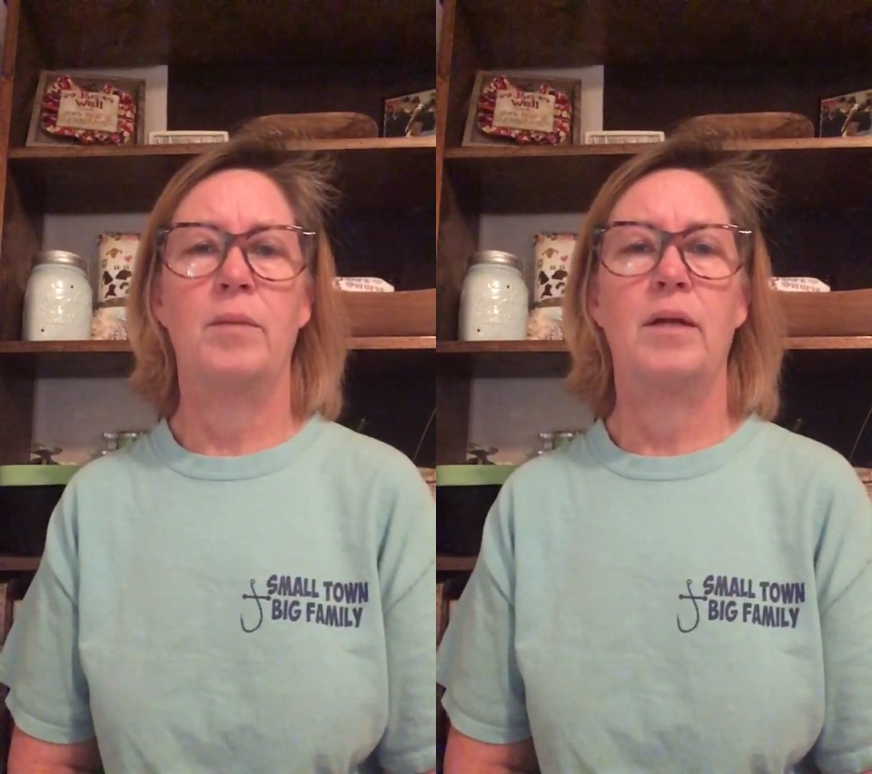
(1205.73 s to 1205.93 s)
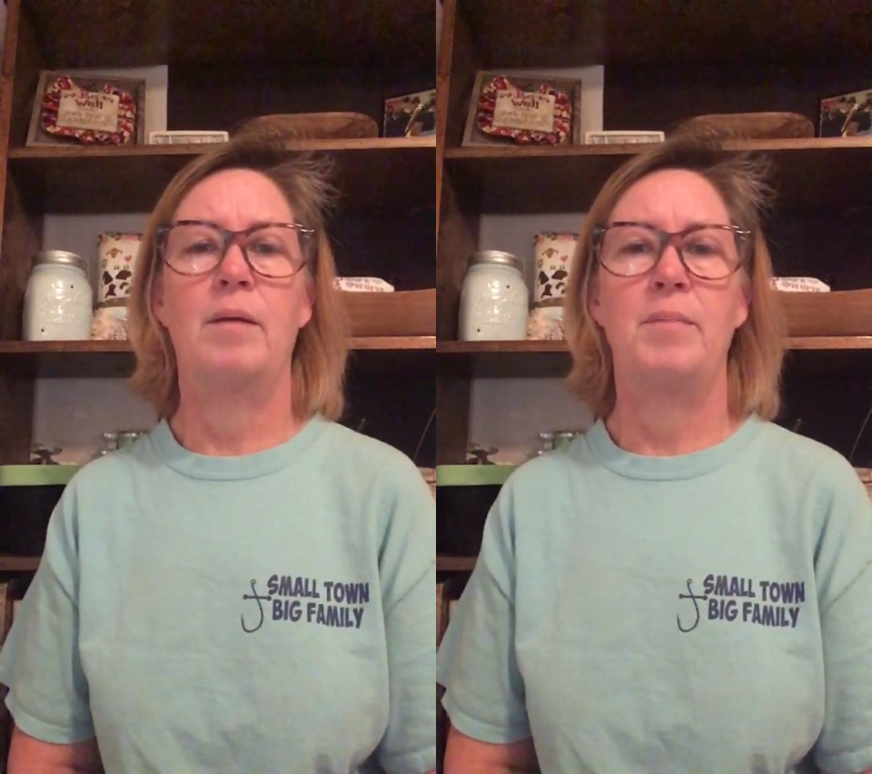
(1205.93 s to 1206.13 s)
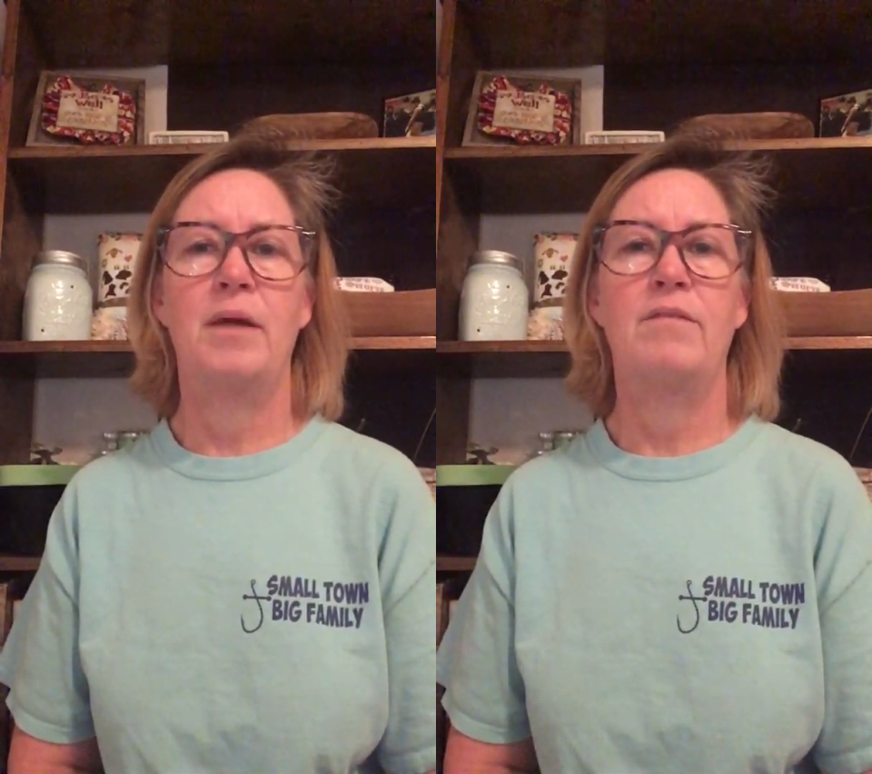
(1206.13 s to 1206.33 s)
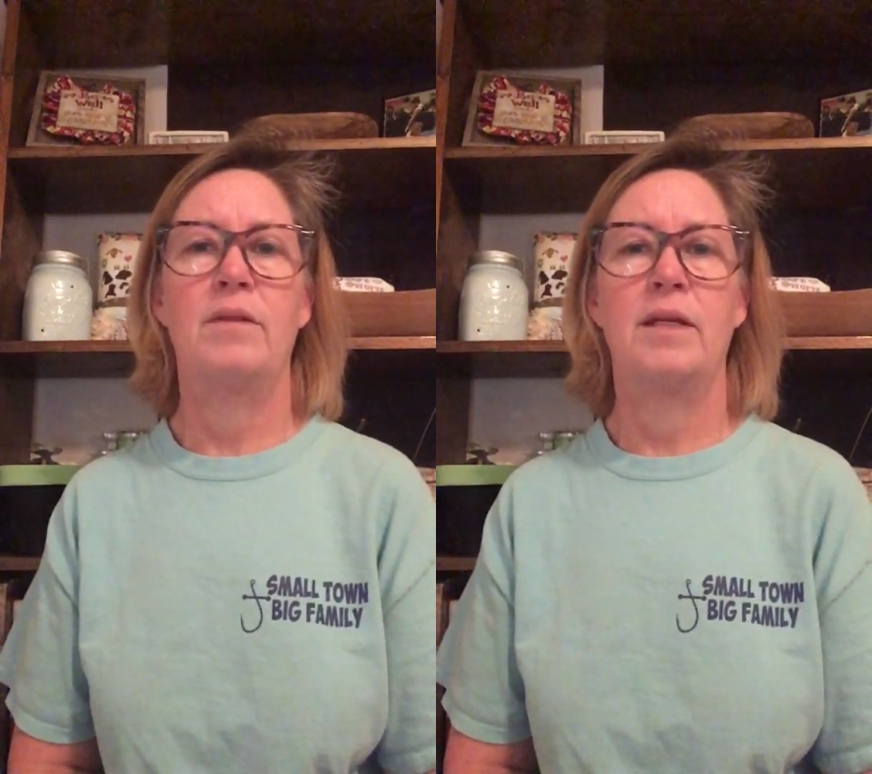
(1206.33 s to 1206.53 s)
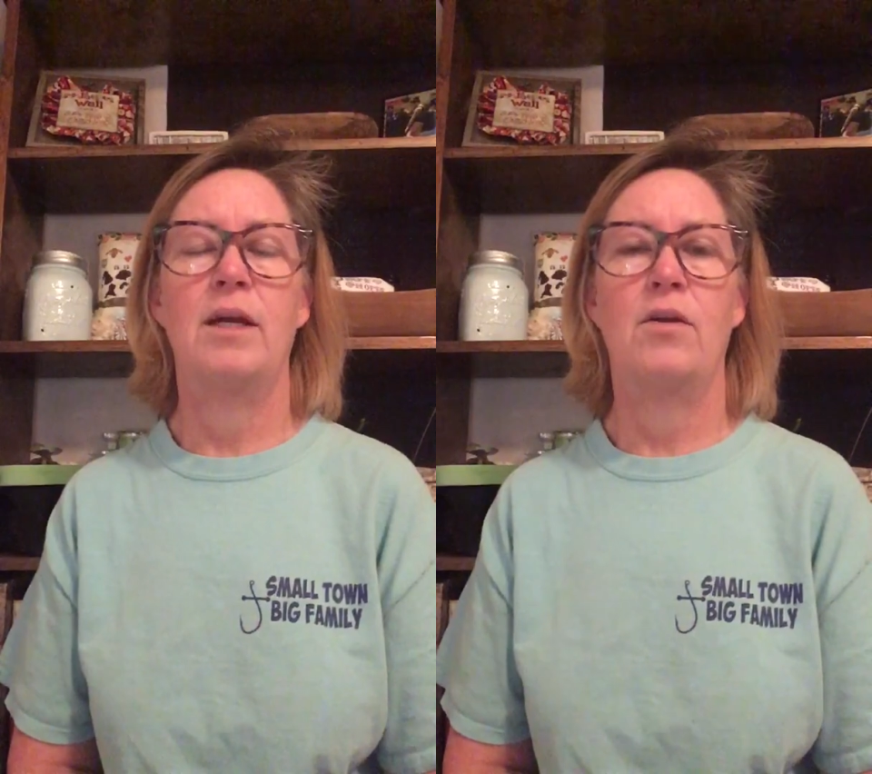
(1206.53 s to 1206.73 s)
but I'm
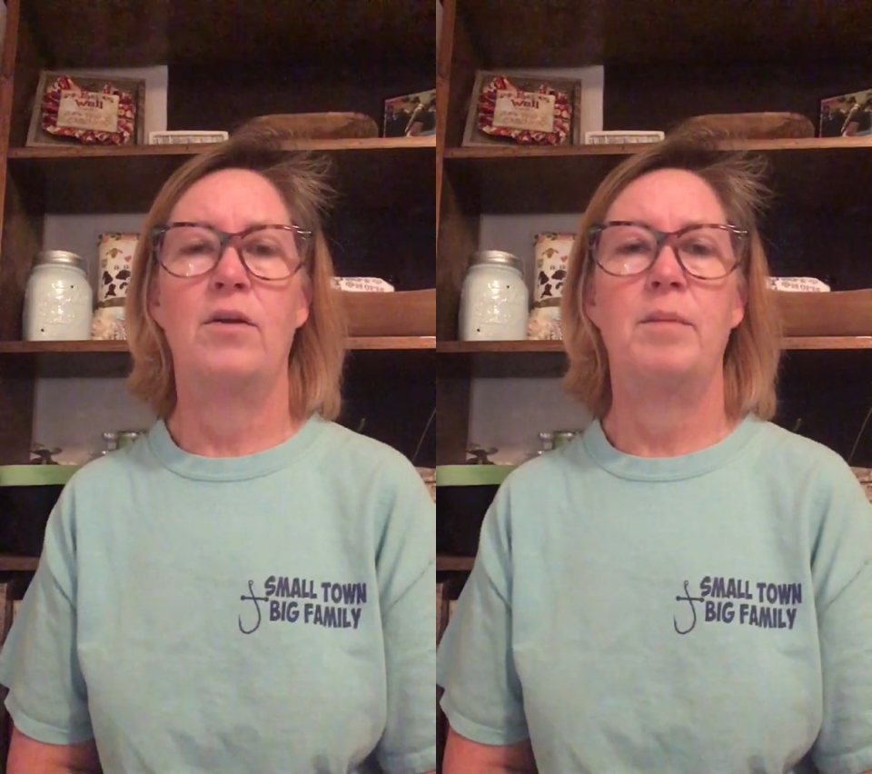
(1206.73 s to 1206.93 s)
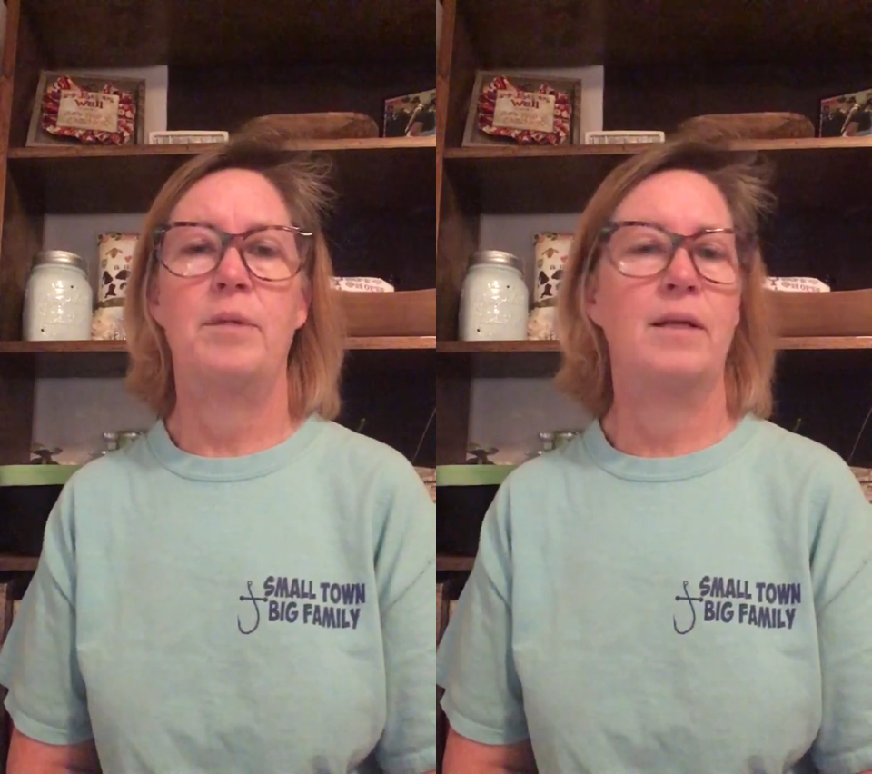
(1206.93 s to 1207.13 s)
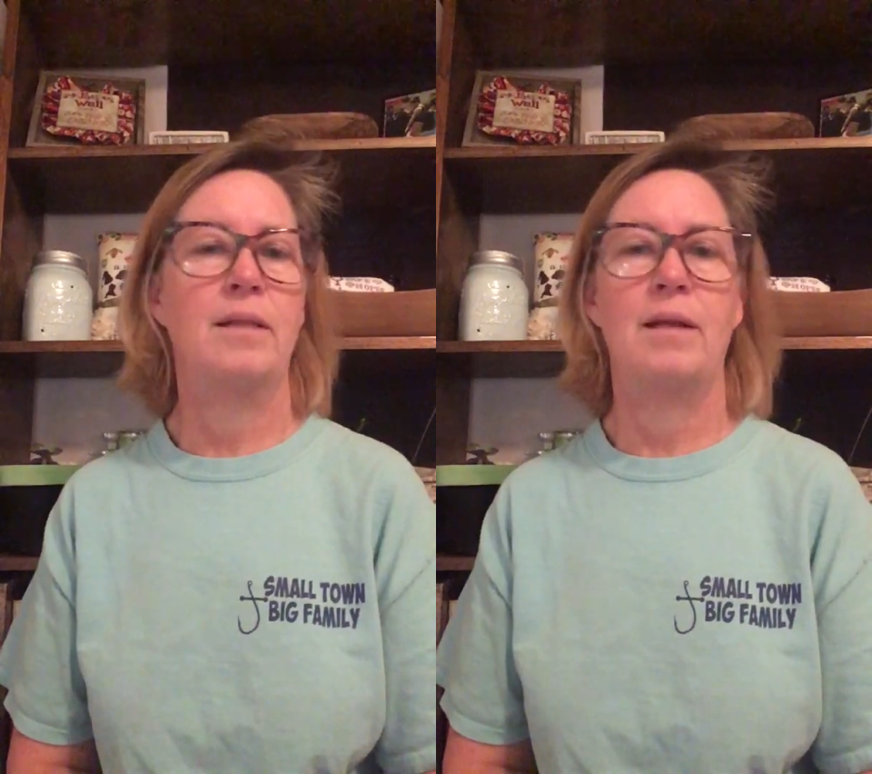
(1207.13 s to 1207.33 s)
definitely already planned